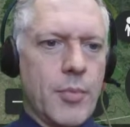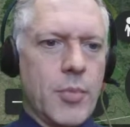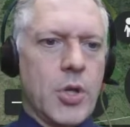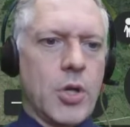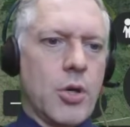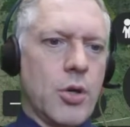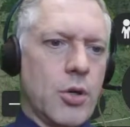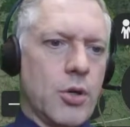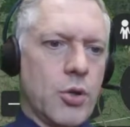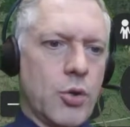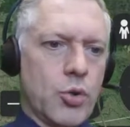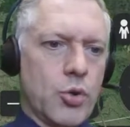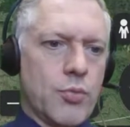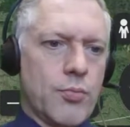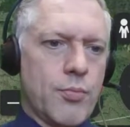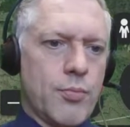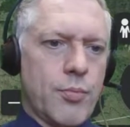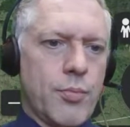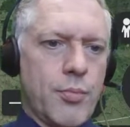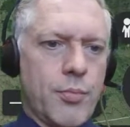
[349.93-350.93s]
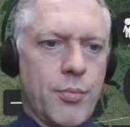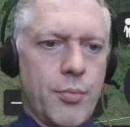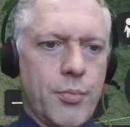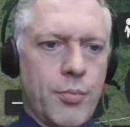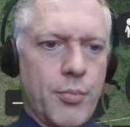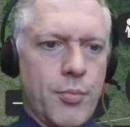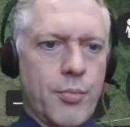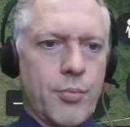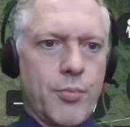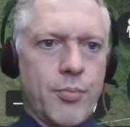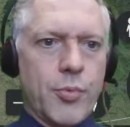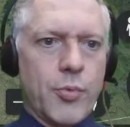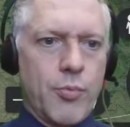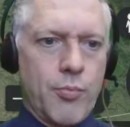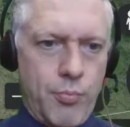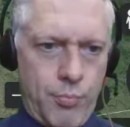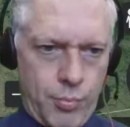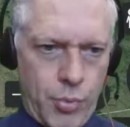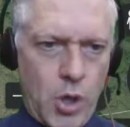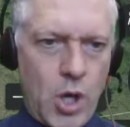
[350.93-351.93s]
You can do
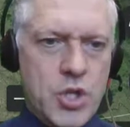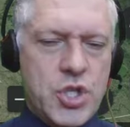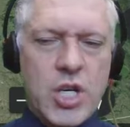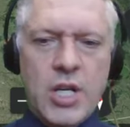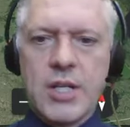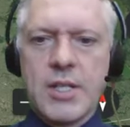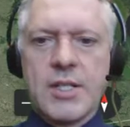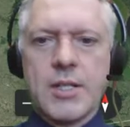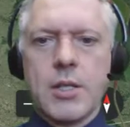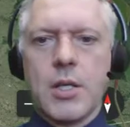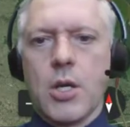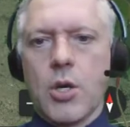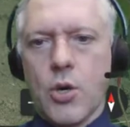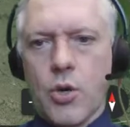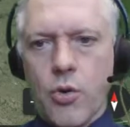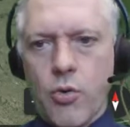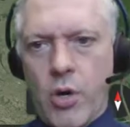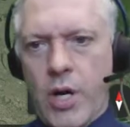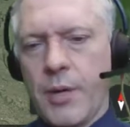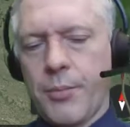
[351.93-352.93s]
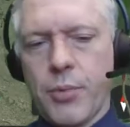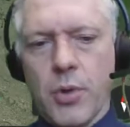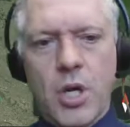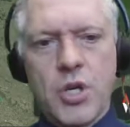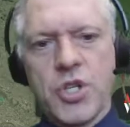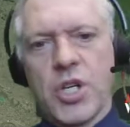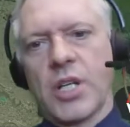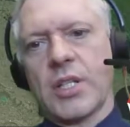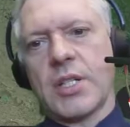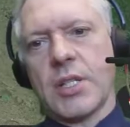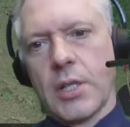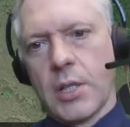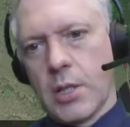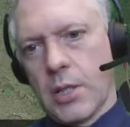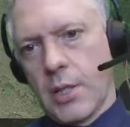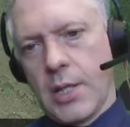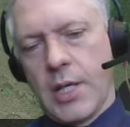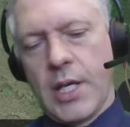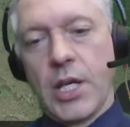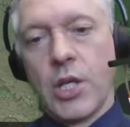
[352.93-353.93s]
projects, create a project
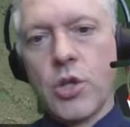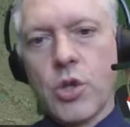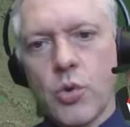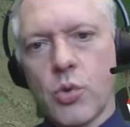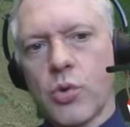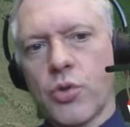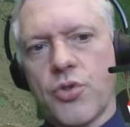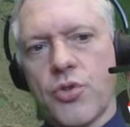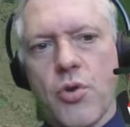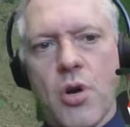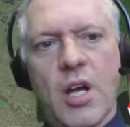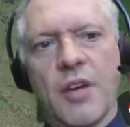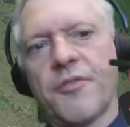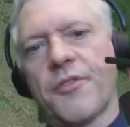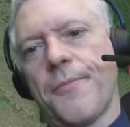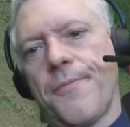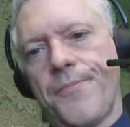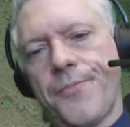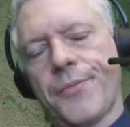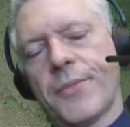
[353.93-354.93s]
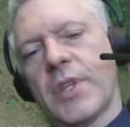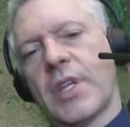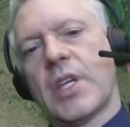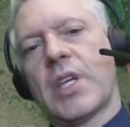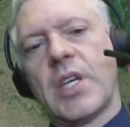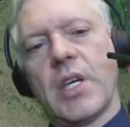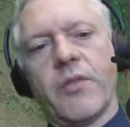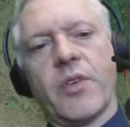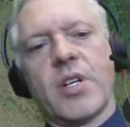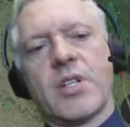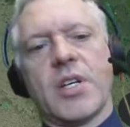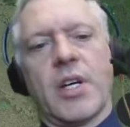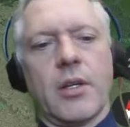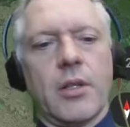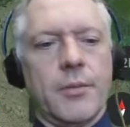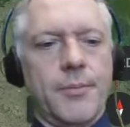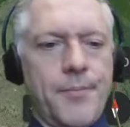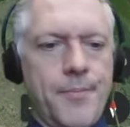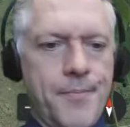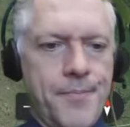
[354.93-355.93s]
in Google Drive, give it a title.